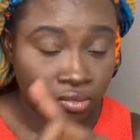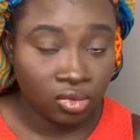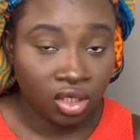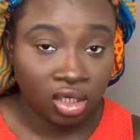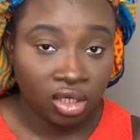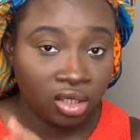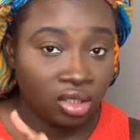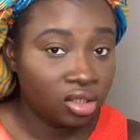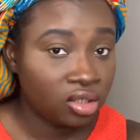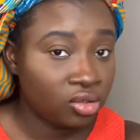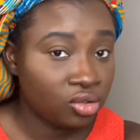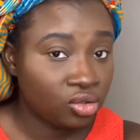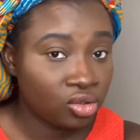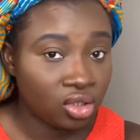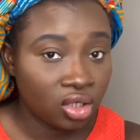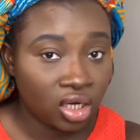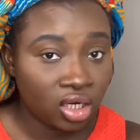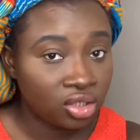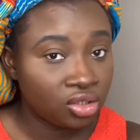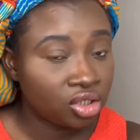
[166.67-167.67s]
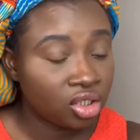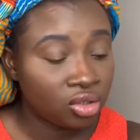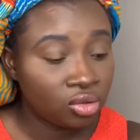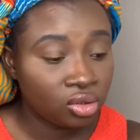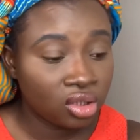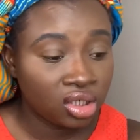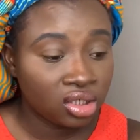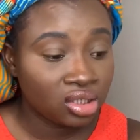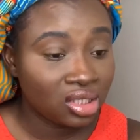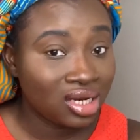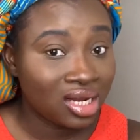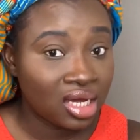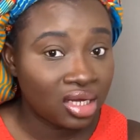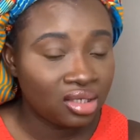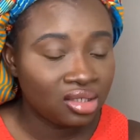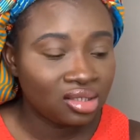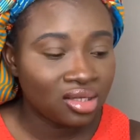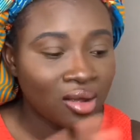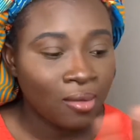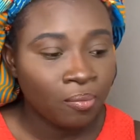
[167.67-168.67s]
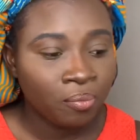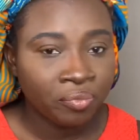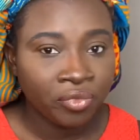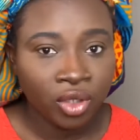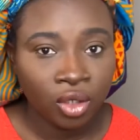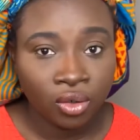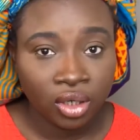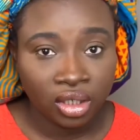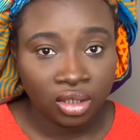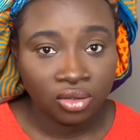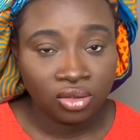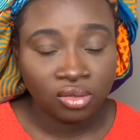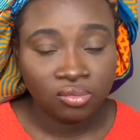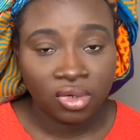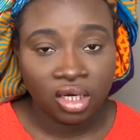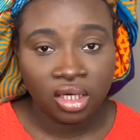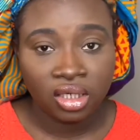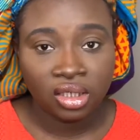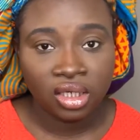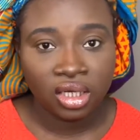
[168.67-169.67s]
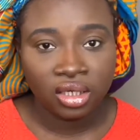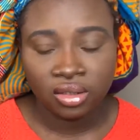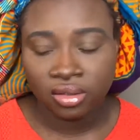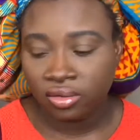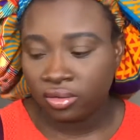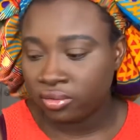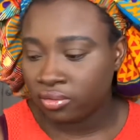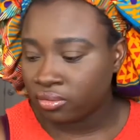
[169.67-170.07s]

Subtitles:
I can either use an eyeshadow that's light, or I can use my highlighter.